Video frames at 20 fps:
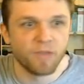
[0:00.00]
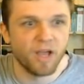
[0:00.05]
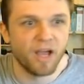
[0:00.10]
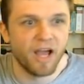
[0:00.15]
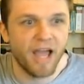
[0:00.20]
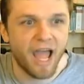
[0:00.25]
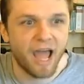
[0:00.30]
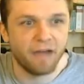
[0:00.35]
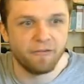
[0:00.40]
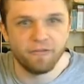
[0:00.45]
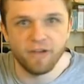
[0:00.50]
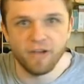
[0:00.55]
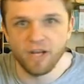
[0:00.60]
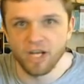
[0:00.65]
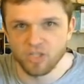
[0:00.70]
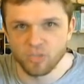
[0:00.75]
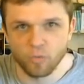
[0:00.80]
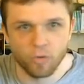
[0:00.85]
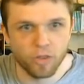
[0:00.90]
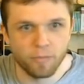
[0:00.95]
at
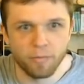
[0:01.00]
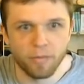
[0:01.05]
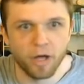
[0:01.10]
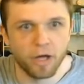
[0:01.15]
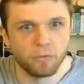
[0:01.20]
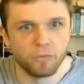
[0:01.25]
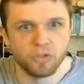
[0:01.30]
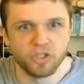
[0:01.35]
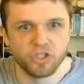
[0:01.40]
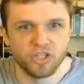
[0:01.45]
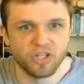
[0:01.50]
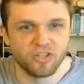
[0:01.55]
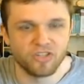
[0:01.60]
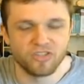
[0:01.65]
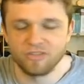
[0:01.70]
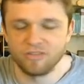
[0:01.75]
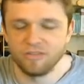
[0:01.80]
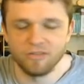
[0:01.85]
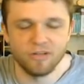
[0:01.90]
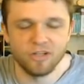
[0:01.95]
Phoenix where the putter was
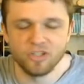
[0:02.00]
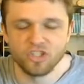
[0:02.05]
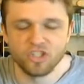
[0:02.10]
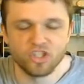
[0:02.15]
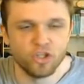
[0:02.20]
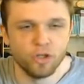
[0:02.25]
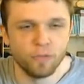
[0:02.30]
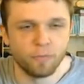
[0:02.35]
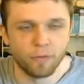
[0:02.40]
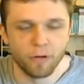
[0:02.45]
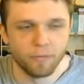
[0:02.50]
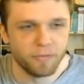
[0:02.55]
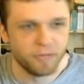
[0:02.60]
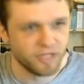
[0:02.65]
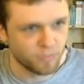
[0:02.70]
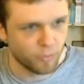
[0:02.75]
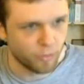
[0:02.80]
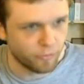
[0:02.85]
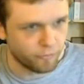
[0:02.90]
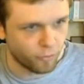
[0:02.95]
just super
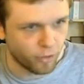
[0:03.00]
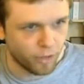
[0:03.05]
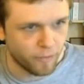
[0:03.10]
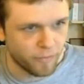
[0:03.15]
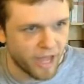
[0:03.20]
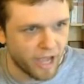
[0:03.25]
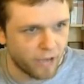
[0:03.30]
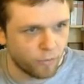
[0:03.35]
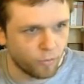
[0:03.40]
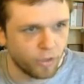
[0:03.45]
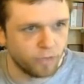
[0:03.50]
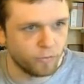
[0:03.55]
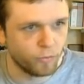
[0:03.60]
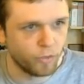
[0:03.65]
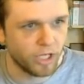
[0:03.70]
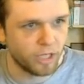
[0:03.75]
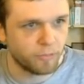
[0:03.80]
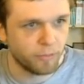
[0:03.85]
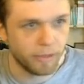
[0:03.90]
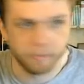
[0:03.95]
abysmal for him that 1
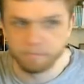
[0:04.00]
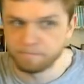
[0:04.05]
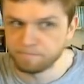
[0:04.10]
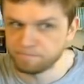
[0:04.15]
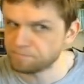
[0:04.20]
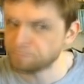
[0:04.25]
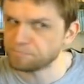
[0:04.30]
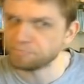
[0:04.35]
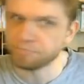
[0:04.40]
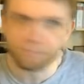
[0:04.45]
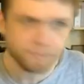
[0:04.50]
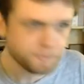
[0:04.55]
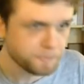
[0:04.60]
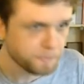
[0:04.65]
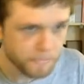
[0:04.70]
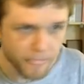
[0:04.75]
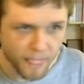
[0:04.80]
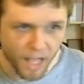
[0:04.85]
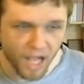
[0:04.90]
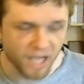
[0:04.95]
week. But
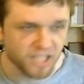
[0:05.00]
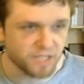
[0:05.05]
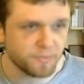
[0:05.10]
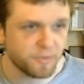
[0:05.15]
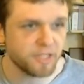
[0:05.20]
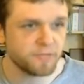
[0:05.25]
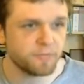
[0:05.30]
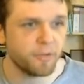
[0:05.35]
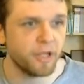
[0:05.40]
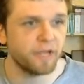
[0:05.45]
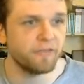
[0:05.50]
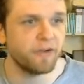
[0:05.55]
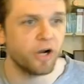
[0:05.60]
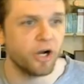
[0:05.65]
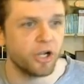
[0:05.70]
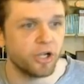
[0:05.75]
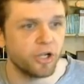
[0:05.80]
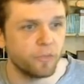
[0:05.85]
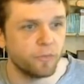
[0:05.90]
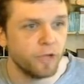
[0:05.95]
Spieth's playing
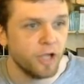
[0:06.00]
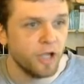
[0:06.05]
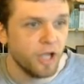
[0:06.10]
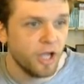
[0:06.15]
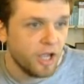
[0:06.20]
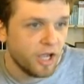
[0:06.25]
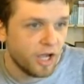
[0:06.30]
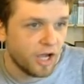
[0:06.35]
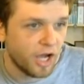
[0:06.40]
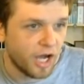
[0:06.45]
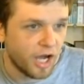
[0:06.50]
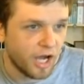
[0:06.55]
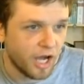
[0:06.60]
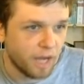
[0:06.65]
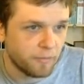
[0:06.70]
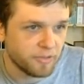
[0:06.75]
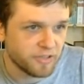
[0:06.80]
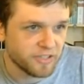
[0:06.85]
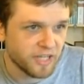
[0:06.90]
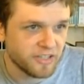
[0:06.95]
very good
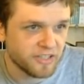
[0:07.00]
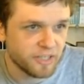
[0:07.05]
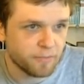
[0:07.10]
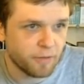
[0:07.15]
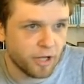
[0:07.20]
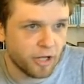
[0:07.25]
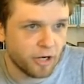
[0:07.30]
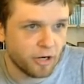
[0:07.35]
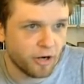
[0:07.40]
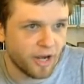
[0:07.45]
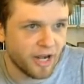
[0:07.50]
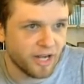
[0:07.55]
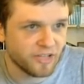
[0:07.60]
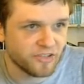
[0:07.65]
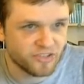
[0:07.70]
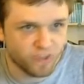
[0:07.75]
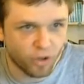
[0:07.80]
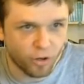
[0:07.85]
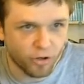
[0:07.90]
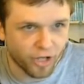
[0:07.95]
besides the putter, and
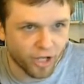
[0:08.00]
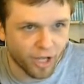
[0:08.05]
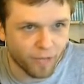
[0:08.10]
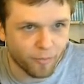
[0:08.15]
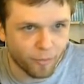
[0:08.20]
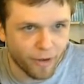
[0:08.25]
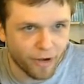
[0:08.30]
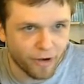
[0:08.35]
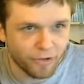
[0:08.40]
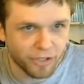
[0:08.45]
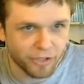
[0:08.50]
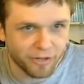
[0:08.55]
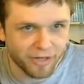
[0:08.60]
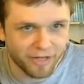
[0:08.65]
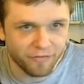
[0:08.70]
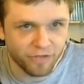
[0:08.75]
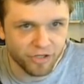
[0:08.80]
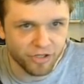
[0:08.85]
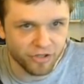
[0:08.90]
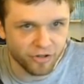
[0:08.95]
it's starting to come around here
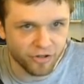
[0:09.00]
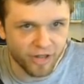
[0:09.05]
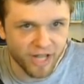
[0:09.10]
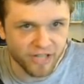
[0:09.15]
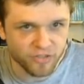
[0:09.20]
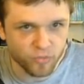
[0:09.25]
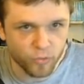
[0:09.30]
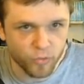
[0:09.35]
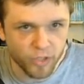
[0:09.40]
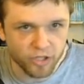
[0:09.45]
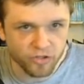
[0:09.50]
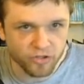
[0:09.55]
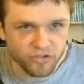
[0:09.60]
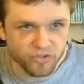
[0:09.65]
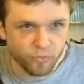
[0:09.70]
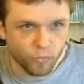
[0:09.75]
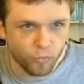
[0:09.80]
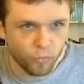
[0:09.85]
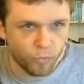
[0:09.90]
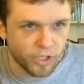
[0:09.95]
even in the last week
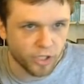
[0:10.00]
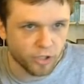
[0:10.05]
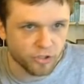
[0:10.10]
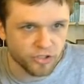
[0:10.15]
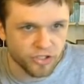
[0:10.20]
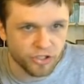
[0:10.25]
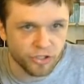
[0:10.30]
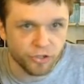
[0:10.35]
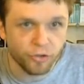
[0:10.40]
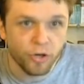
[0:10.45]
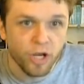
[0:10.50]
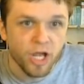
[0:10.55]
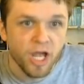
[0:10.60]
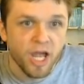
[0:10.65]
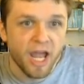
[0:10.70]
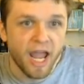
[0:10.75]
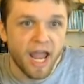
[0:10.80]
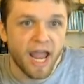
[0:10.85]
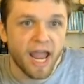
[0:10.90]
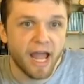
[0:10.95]
or two.
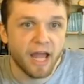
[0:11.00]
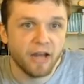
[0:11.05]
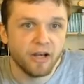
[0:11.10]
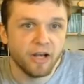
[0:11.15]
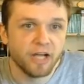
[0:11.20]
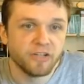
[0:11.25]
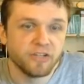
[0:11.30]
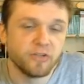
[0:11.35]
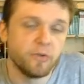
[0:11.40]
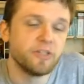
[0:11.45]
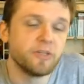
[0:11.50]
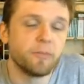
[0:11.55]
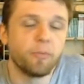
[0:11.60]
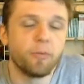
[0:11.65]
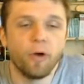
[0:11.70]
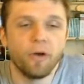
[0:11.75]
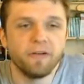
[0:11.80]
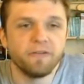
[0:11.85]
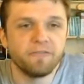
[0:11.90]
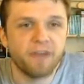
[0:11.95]
And so he's a
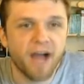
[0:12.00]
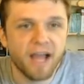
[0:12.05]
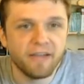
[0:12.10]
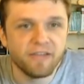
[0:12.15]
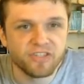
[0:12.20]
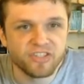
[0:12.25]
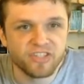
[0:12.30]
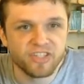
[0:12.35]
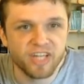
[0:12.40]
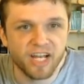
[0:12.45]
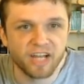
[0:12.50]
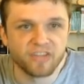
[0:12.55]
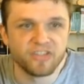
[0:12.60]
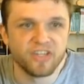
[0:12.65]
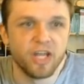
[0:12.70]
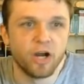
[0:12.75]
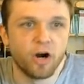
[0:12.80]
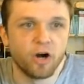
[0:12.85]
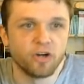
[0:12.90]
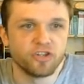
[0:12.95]

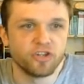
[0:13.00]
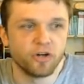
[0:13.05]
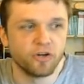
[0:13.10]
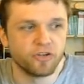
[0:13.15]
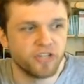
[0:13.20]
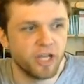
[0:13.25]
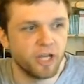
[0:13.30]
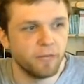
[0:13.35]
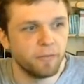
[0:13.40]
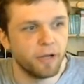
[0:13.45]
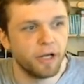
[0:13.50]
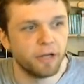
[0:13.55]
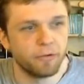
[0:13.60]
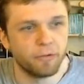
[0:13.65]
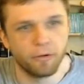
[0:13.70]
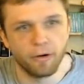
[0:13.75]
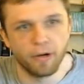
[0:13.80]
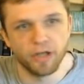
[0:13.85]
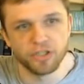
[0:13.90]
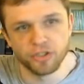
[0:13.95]
0.56 in our strokes gained putting
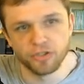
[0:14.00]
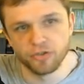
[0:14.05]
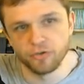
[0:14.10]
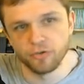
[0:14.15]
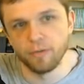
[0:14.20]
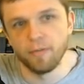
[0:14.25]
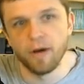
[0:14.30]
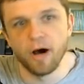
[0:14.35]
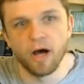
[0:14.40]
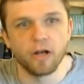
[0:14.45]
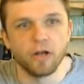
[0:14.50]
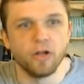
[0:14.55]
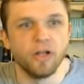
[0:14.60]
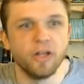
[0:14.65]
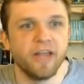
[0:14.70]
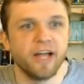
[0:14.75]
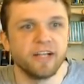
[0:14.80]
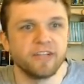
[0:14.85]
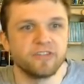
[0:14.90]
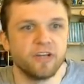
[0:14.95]
regression tool model,
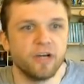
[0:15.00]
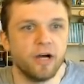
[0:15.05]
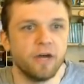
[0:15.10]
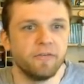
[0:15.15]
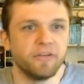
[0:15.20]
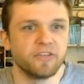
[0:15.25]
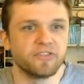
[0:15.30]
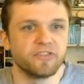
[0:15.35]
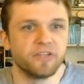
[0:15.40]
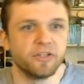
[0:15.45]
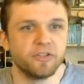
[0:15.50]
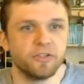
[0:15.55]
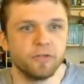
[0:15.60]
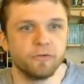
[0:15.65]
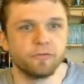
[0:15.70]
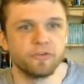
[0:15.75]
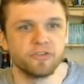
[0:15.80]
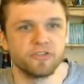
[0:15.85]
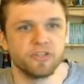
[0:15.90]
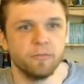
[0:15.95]
and that's obviously due
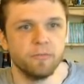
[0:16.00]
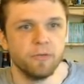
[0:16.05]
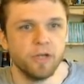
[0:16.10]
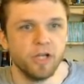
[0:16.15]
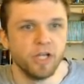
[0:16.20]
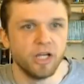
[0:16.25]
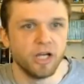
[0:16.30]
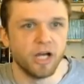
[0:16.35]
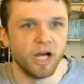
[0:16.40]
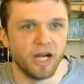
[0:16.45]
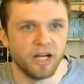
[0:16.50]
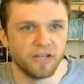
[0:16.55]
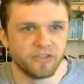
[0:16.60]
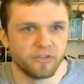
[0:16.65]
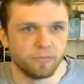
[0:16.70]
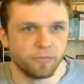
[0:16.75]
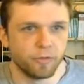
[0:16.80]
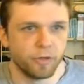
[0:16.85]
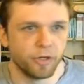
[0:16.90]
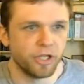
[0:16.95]
for some
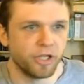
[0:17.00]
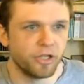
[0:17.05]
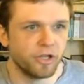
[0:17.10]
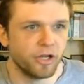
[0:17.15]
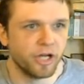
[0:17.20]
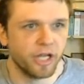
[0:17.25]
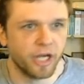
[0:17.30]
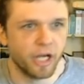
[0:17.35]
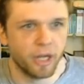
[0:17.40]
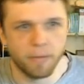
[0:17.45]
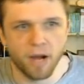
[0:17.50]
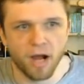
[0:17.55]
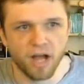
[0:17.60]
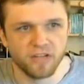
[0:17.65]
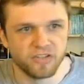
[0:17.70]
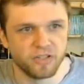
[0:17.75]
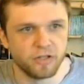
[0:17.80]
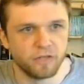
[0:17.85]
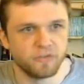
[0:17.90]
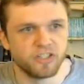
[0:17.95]
pretty good
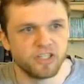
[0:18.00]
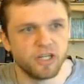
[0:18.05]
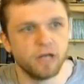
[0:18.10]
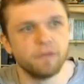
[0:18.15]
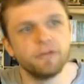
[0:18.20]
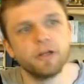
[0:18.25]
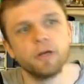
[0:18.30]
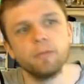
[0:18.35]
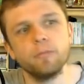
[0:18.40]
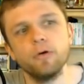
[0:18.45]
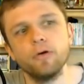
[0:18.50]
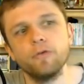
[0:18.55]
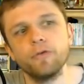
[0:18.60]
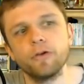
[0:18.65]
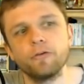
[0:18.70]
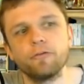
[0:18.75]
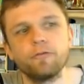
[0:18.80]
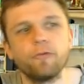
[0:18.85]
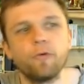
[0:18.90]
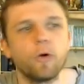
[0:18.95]
positive stuff here
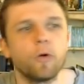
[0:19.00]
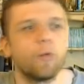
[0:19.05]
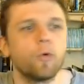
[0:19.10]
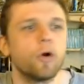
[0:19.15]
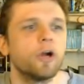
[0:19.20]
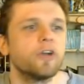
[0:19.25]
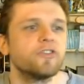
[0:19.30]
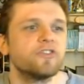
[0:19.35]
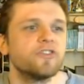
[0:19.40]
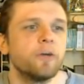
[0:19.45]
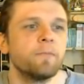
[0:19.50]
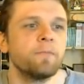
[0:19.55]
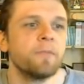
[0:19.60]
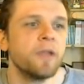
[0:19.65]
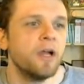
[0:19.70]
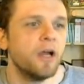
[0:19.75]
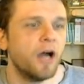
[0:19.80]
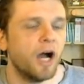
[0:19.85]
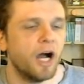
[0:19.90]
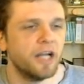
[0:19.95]
moving forward. So
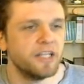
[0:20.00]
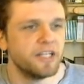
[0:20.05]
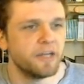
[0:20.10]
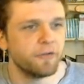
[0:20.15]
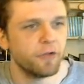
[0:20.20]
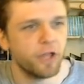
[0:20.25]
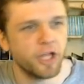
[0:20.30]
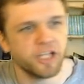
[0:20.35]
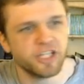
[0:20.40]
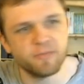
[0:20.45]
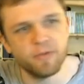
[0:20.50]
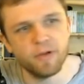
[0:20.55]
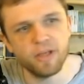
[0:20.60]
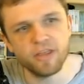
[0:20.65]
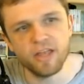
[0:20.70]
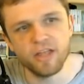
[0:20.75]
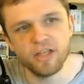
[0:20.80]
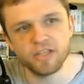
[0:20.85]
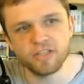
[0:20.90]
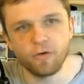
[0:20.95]
definitely like Spieth.
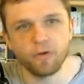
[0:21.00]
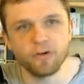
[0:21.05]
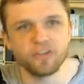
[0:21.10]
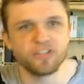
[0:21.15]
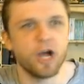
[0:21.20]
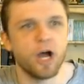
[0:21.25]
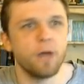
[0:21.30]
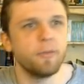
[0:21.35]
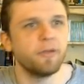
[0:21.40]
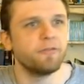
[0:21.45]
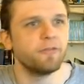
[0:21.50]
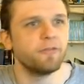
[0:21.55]
And as far as Tommy